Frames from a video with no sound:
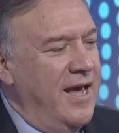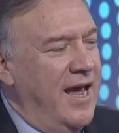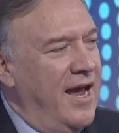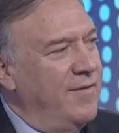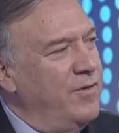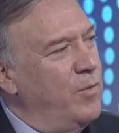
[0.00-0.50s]

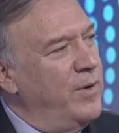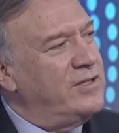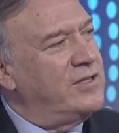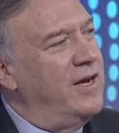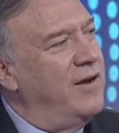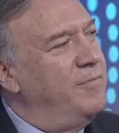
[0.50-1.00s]
and the
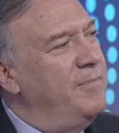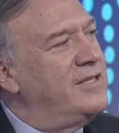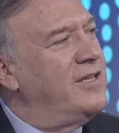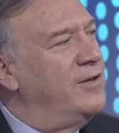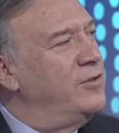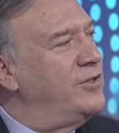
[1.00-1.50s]
risk of
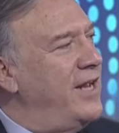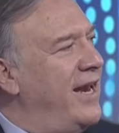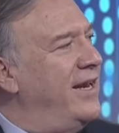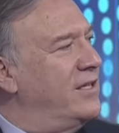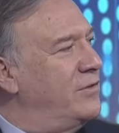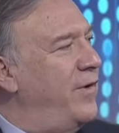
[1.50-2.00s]

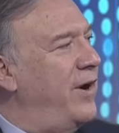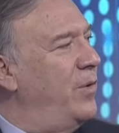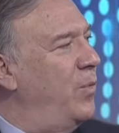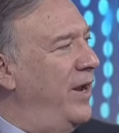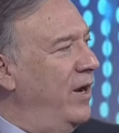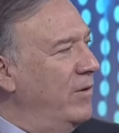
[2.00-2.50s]
misunderstanding is very
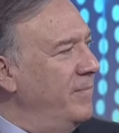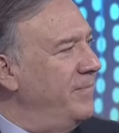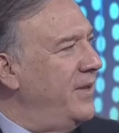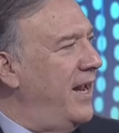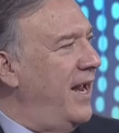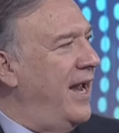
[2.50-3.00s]
real,
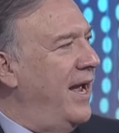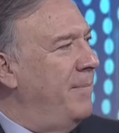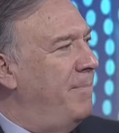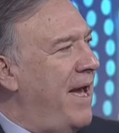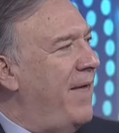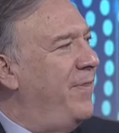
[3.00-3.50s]

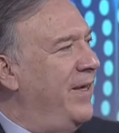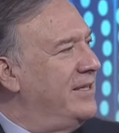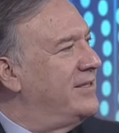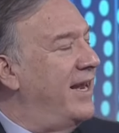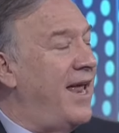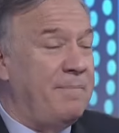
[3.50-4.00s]
and bad
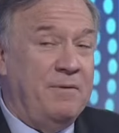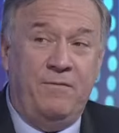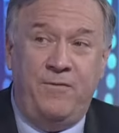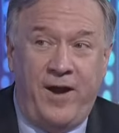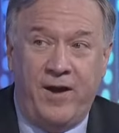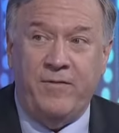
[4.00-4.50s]
things can happen
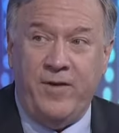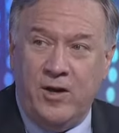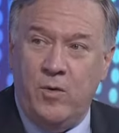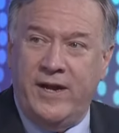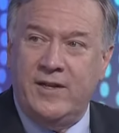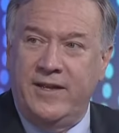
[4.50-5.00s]
very, very
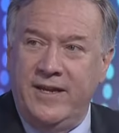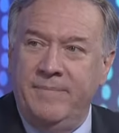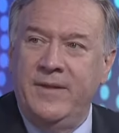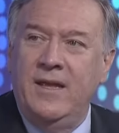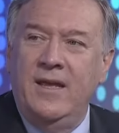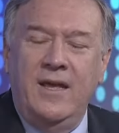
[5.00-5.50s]
quickly.
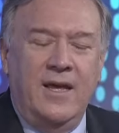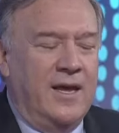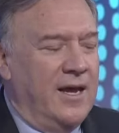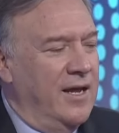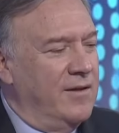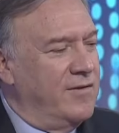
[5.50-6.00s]

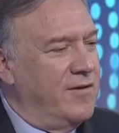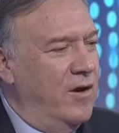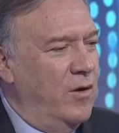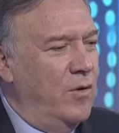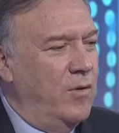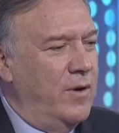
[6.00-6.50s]
And
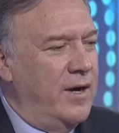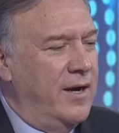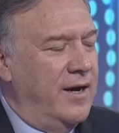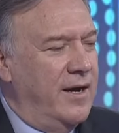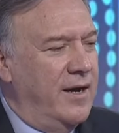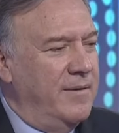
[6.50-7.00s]
so
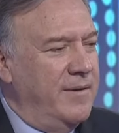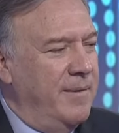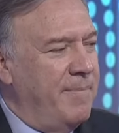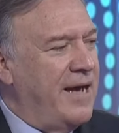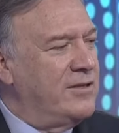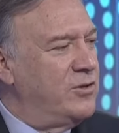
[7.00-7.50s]
uh,
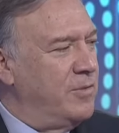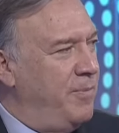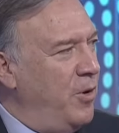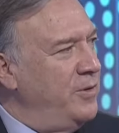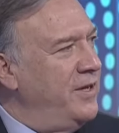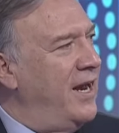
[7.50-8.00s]
Ambassador
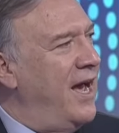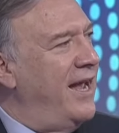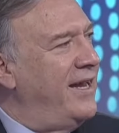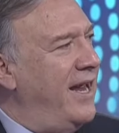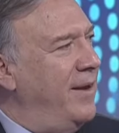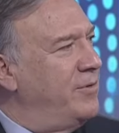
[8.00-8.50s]
Bolton and I
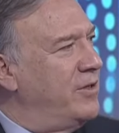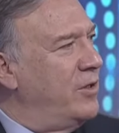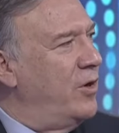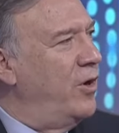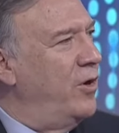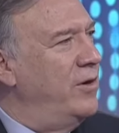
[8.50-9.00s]
came to
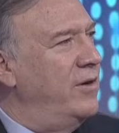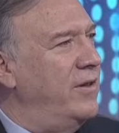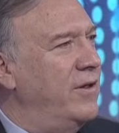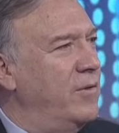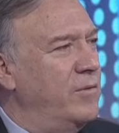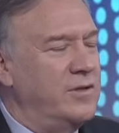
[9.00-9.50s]
learn
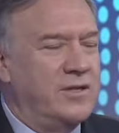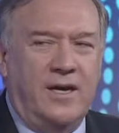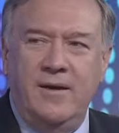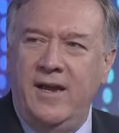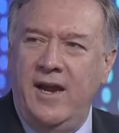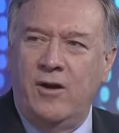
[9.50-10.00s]
there was an
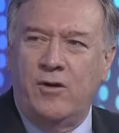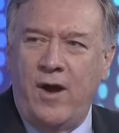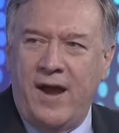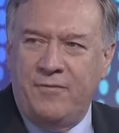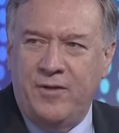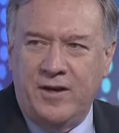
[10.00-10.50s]

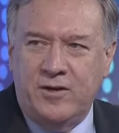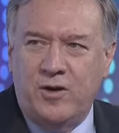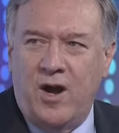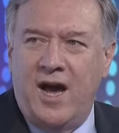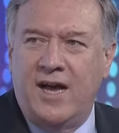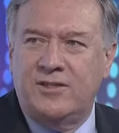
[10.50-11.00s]
aircraft that had
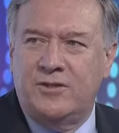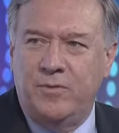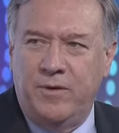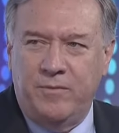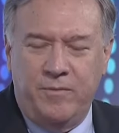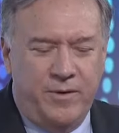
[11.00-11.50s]
crossed.
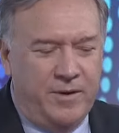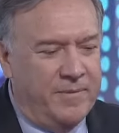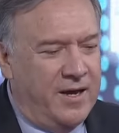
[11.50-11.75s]
We, we,